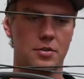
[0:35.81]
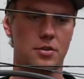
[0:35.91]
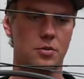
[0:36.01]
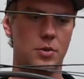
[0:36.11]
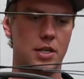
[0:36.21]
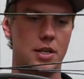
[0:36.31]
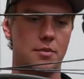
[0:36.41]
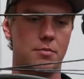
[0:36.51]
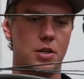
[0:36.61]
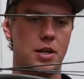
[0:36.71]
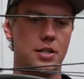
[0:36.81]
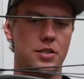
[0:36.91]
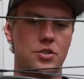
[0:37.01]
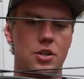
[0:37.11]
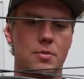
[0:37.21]
So we have brought
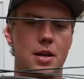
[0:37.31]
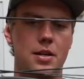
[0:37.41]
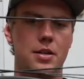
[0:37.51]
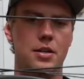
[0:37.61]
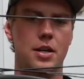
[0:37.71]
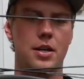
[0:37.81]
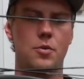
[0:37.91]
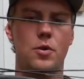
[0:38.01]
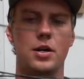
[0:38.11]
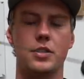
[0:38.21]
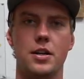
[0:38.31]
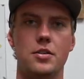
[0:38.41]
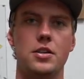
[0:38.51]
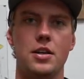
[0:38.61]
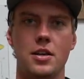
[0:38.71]
it to Jeremiah here at Wilde
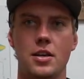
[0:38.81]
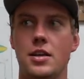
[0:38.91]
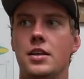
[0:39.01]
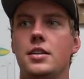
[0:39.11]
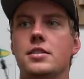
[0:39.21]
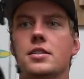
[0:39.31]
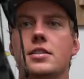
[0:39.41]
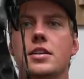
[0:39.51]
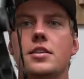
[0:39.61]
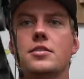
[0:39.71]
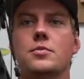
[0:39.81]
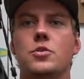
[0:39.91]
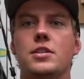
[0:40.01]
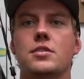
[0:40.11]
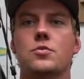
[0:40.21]
Arrow, and he's gonna tell you some
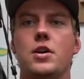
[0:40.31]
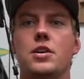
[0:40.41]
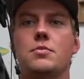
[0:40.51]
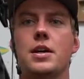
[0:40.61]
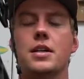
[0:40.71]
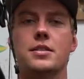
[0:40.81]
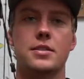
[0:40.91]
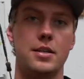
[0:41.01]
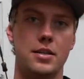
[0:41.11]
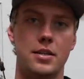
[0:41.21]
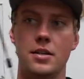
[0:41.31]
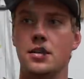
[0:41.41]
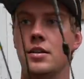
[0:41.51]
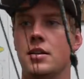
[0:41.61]
reasons why you might consider